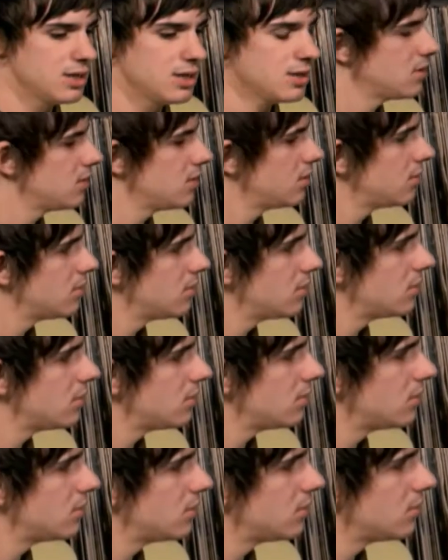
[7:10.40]
go there,
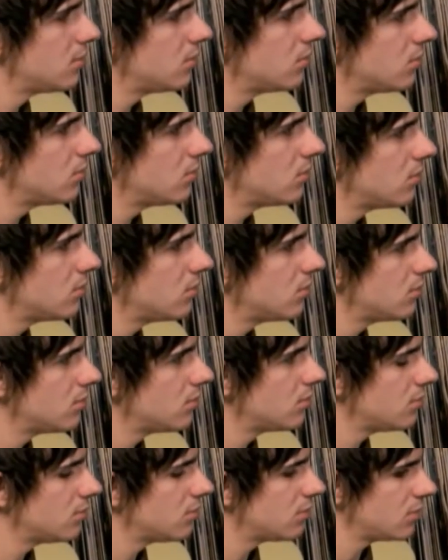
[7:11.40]
anything you want,
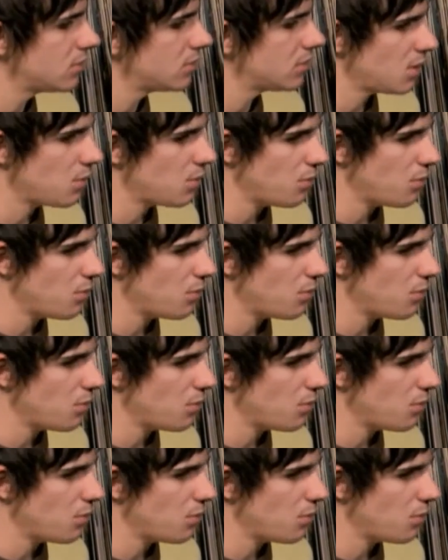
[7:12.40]
go for it.